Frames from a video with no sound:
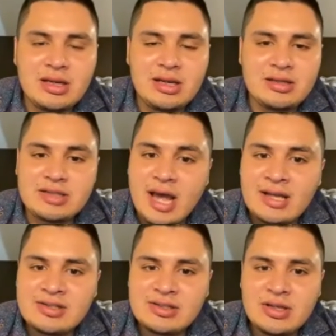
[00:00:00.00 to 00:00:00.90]

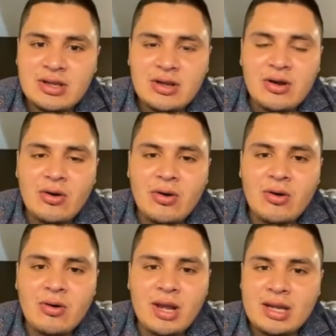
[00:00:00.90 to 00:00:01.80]
tax
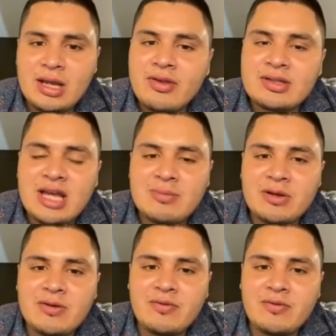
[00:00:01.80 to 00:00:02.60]
or any other type of